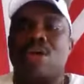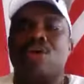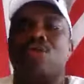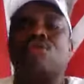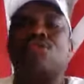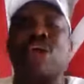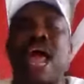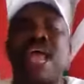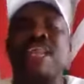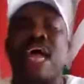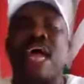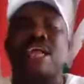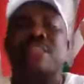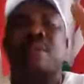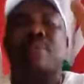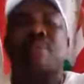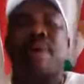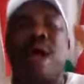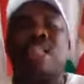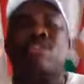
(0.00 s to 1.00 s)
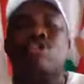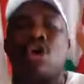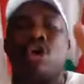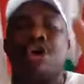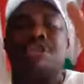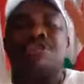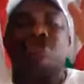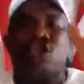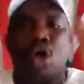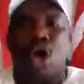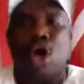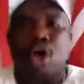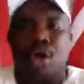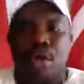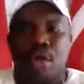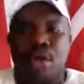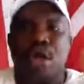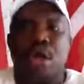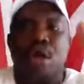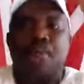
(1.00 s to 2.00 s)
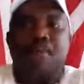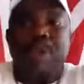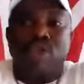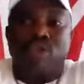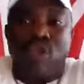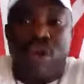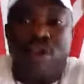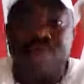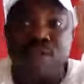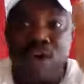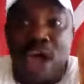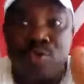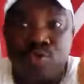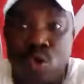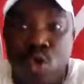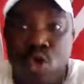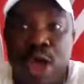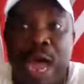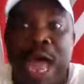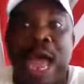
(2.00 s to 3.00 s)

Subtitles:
Right now, the battle is drawn between Facebook